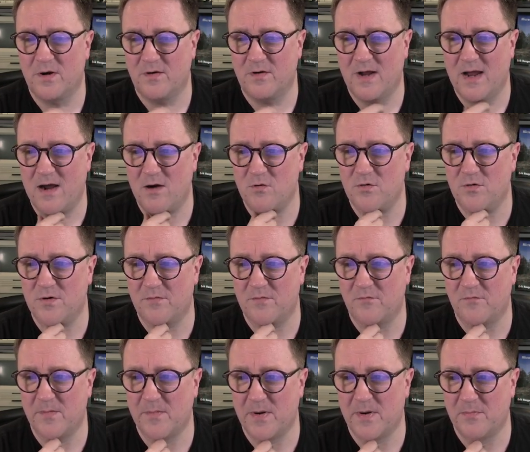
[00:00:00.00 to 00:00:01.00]
how could a
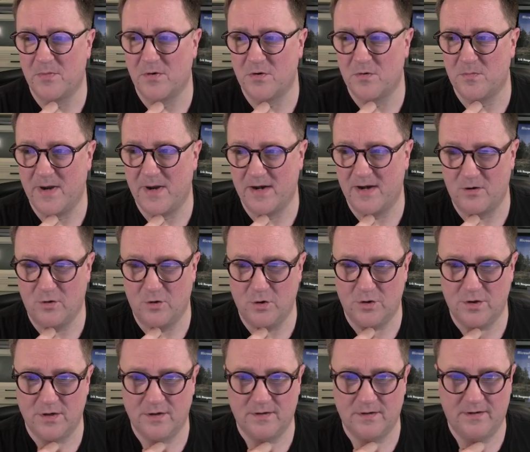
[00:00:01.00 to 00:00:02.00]
remember command
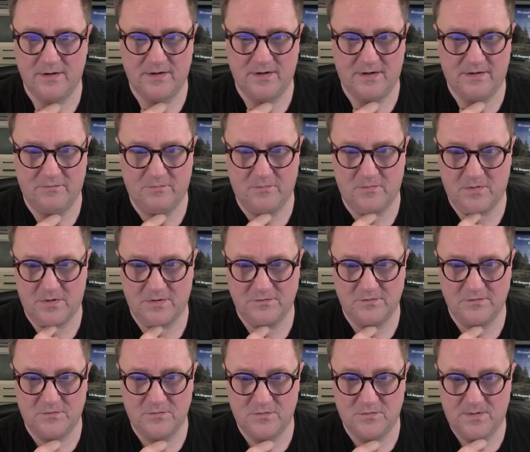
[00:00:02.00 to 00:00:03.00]
look if we want to
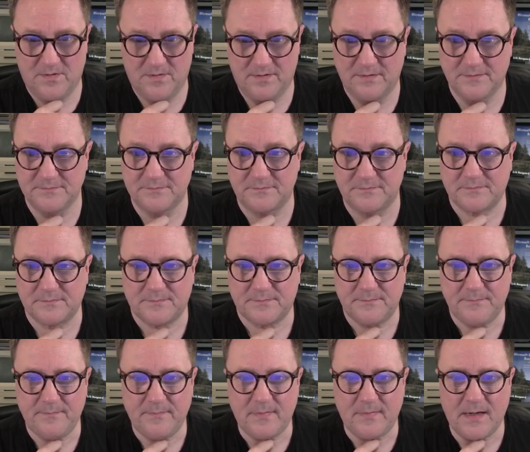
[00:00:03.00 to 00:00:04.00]
do a
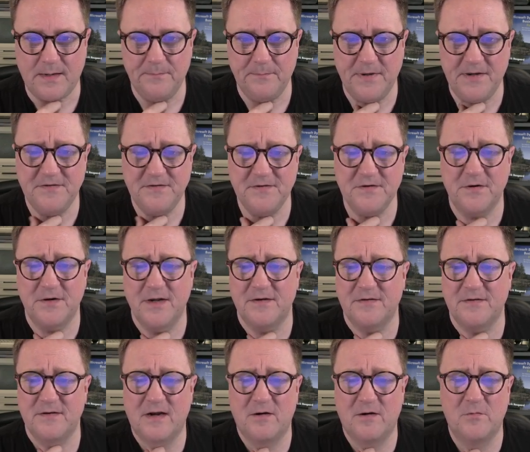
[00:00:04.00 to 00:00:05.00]
basic
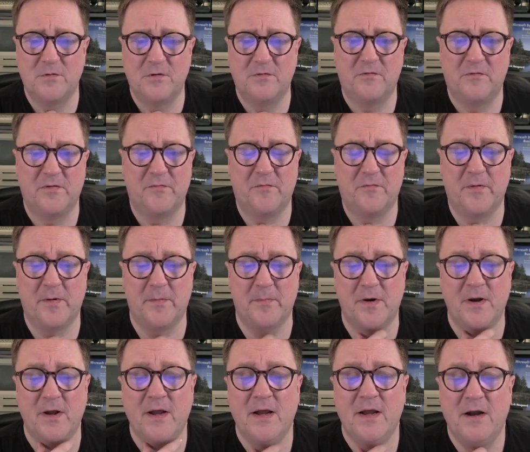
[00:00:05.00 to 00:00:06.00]
connection. How will a
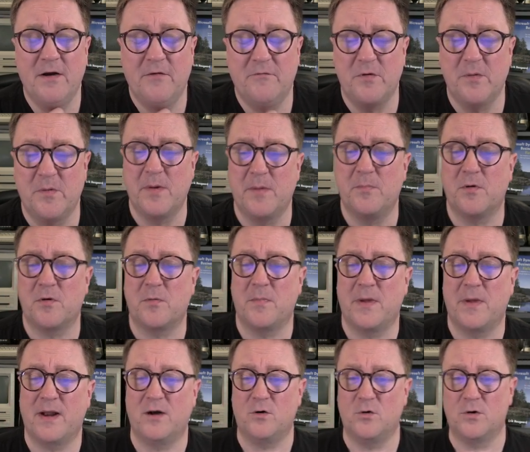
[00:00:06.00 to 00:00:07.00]
remember
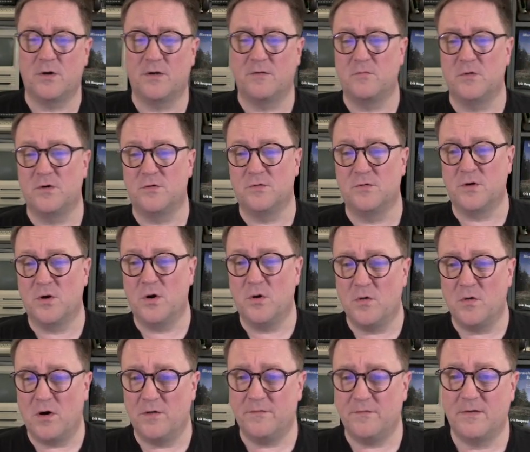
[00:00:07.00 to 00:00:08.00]
command look if we're doing
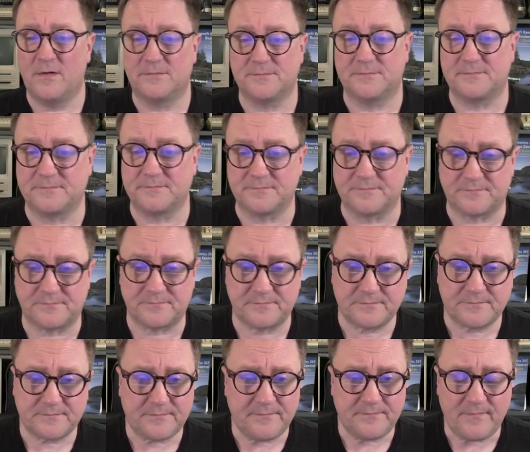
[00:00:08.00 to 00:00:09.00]
OAuth,
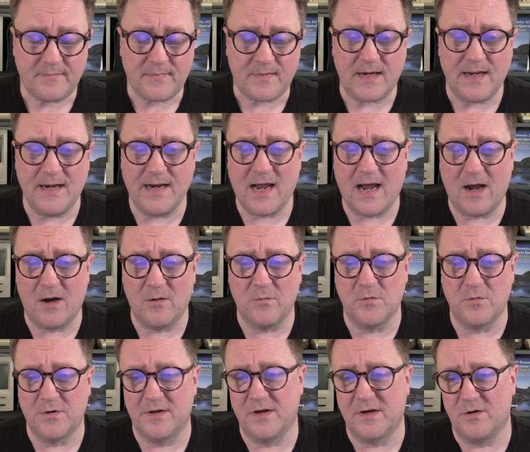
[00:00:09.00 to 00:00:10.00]
and how
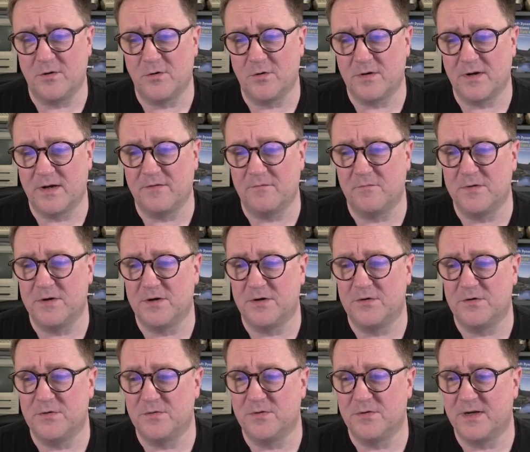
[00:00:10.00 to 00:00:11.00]
would it look if we're
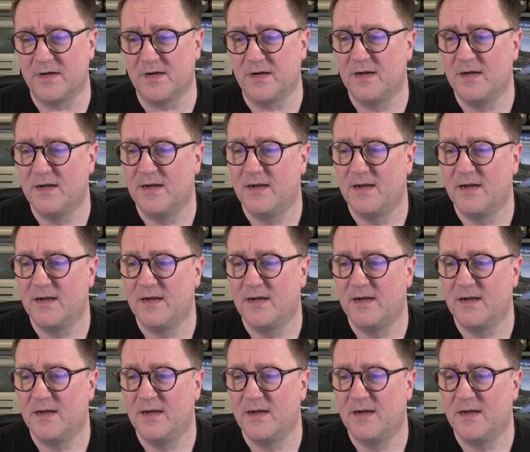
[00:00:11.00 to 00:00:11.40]
doing